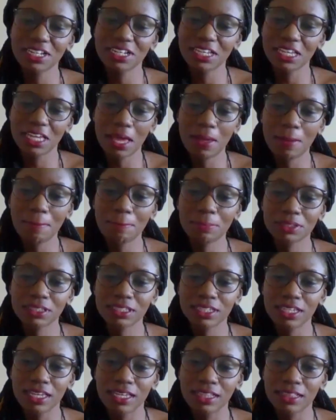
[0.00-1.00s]
really
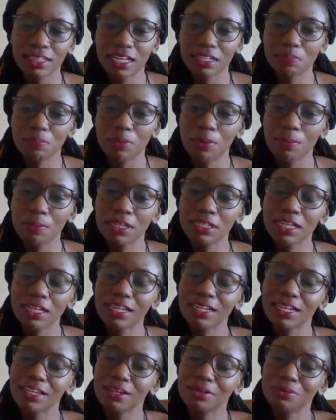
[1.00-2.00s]
empty in that
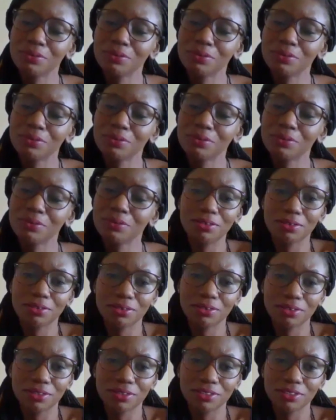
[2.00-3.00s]
moment. And I look at them and
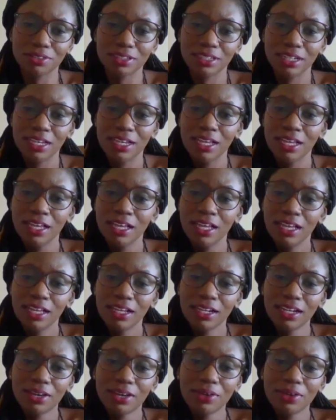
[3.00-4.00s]
I'm like, oh
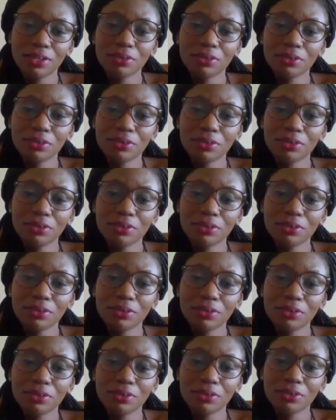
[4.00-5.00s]
God, now I
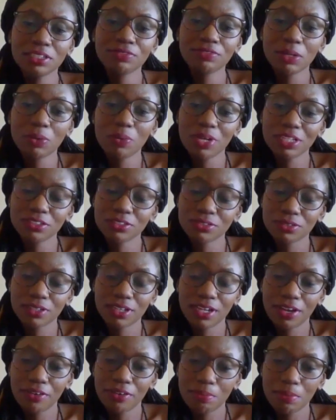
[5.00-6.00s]
don't even want
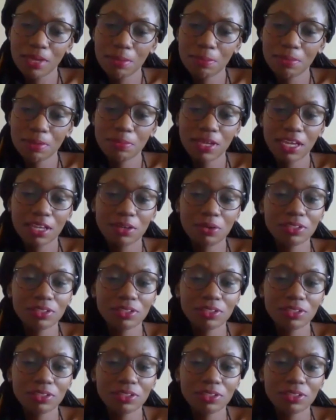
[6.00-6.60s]
to carry my baby.